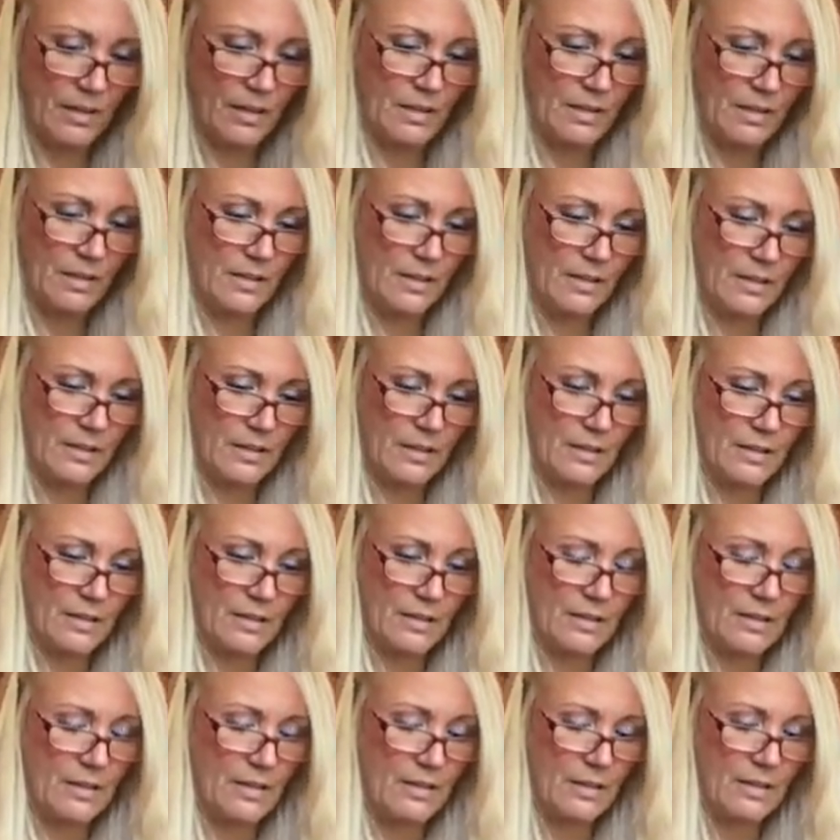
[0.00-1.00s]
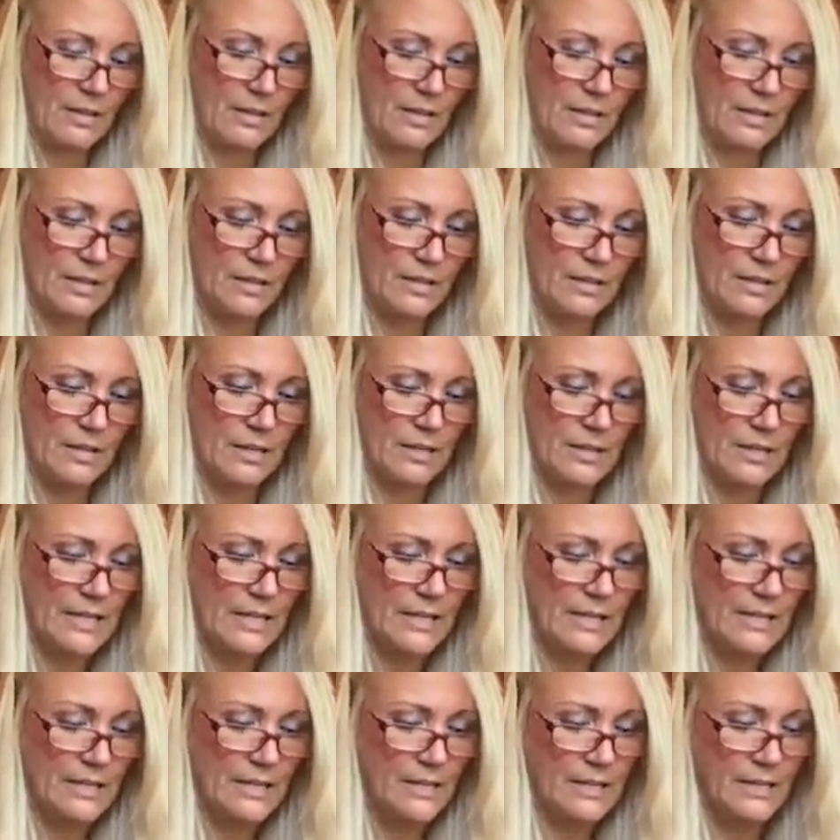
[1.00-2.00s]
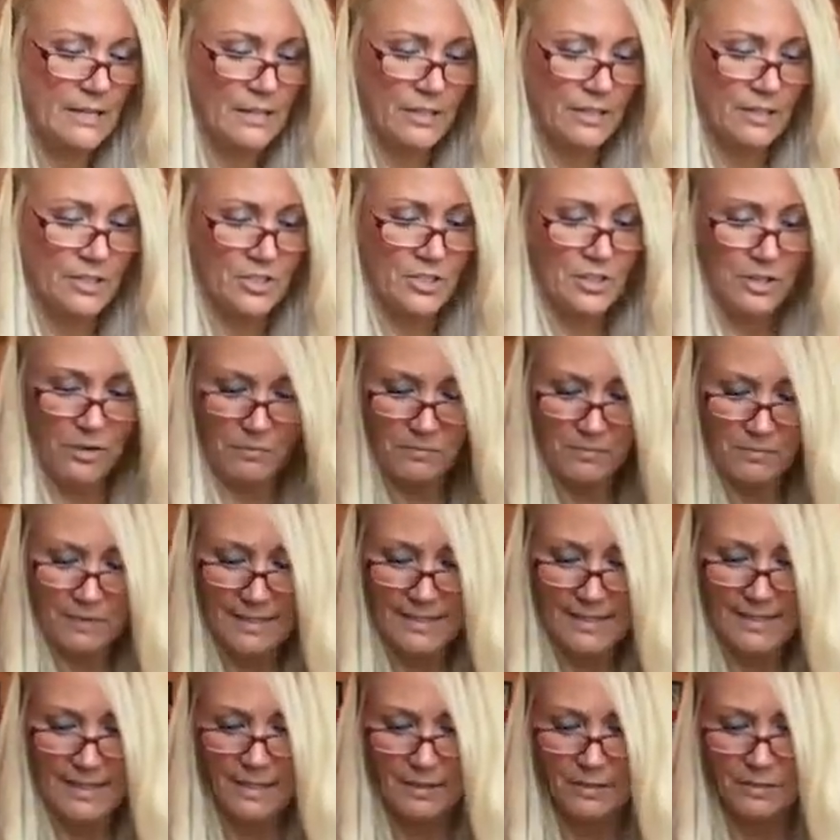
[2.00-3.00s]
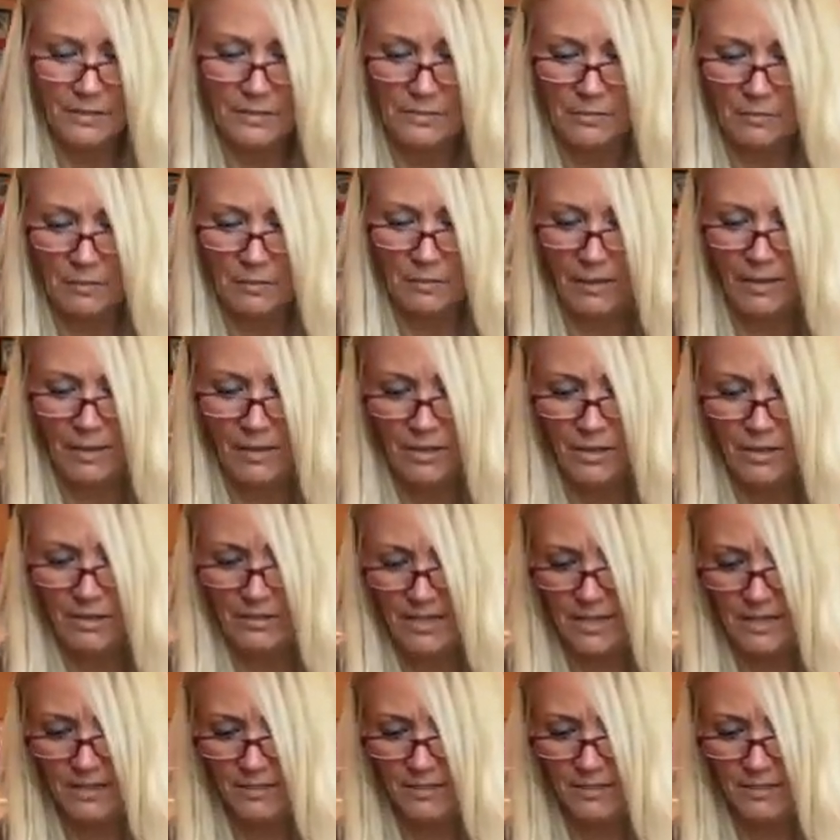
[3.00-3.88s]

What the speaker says: Because, you know, it's there. Why not use it? 3 bay leaves.